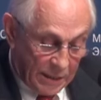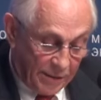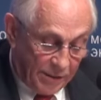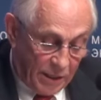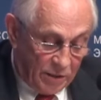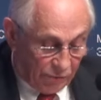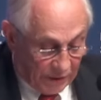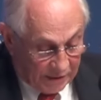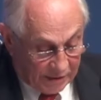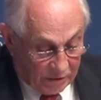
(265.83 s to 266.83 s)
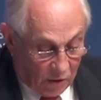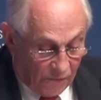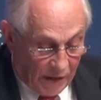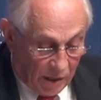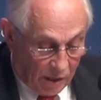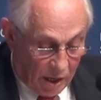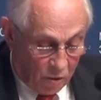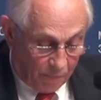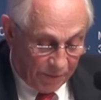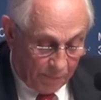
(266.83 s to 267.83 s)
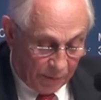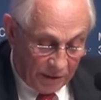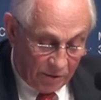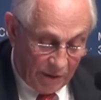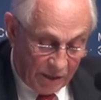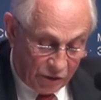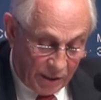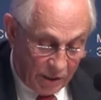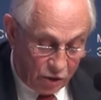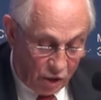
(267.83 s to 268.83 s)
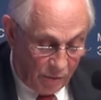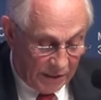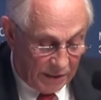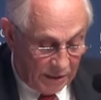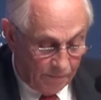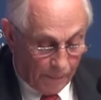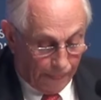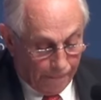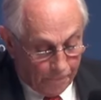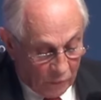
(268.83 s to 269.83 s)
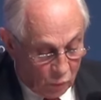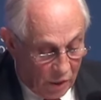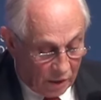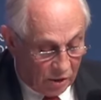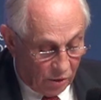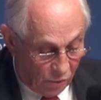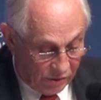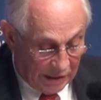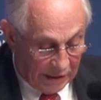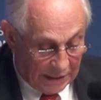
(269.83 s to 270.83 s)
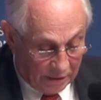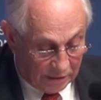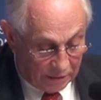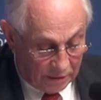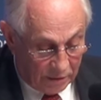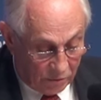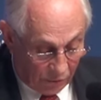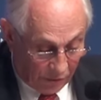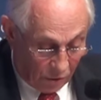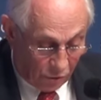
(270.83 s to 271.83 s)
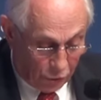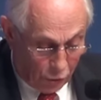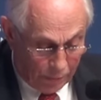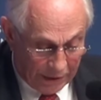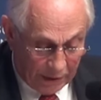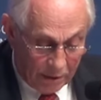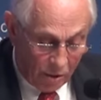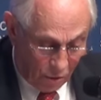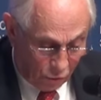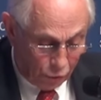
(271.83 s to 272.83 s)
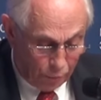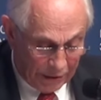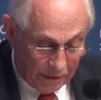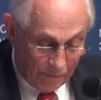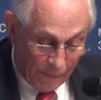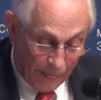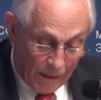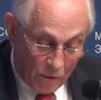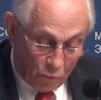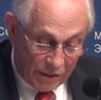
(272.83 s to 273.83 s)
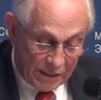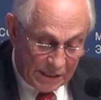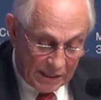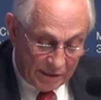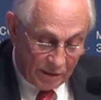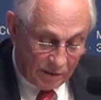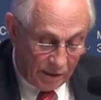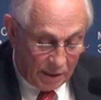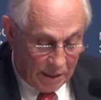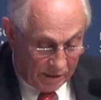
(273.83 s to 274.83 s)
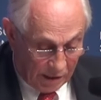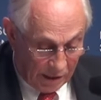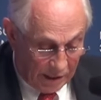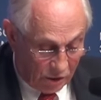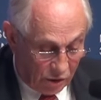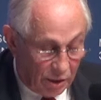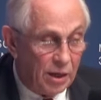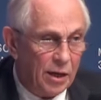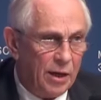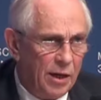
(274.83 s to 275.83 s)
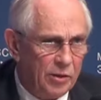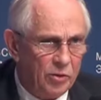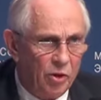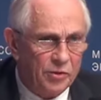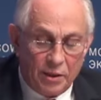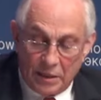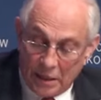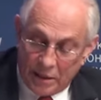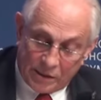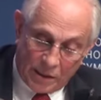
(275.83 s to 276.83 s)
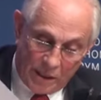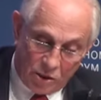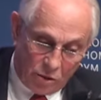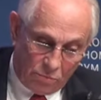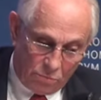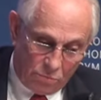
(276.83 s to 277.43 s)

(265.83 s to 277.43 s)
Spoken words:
In the interest of our people in Russia and Germany, who are closely linked to the economy, we need a de-escalation and not an escalation.